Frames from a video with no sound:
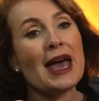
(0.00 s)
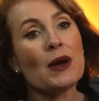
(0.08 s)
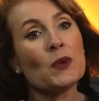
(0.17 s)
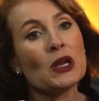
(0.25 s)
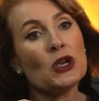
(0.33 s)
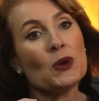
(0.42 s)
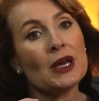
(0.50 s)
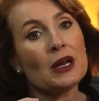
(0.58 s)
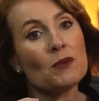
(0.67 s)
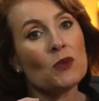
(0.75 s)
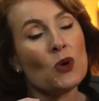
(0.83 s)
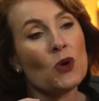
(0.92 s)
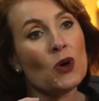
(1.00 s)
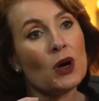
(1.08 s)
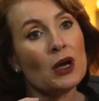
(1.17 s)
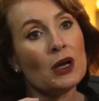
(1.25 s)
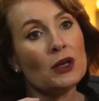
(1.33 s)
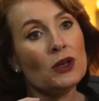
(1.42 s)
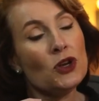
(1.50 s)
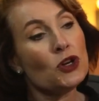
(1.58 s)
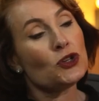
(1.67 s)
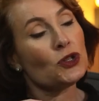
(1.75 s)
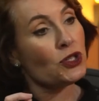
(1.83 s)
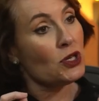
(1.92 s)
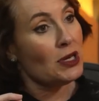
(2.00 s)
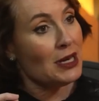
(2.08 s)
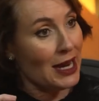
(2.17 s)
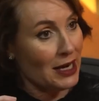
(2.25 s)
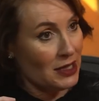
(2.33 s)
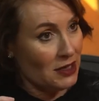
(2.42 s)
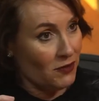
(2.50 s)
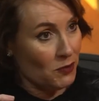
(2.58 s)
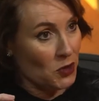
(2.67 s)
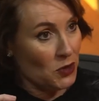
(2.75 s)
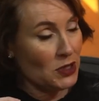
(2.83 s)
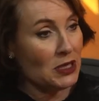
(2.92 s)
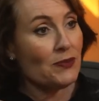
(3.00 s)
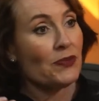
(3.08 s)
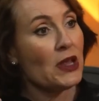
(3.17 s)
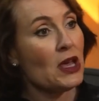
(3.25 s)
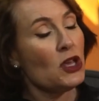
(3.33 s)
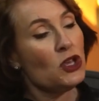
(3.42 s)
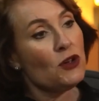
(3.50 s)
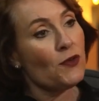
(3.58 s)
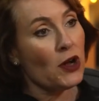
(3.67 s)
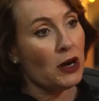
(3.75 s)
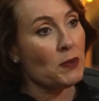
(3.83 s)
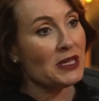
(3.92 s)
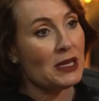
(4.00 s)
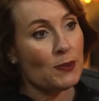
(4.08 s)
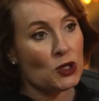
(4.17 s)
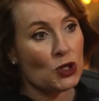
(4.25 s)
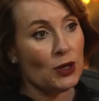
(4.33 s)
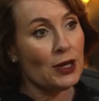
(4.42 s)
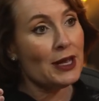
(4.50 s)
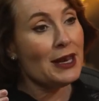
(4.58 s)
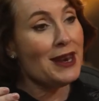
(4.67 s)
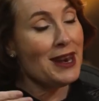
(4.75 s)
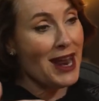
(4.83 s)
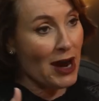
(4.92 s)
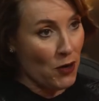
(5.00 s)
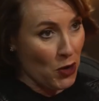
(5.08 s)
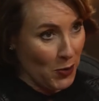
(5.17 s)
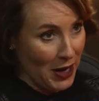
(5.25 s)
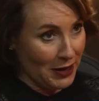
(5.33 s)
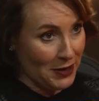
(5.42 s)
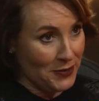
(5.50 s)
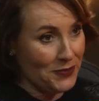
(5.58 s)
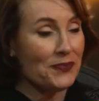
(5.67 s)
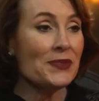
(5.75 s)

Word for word: And when you're in a more neutral to negative mood, you've got a perceptual narrowing.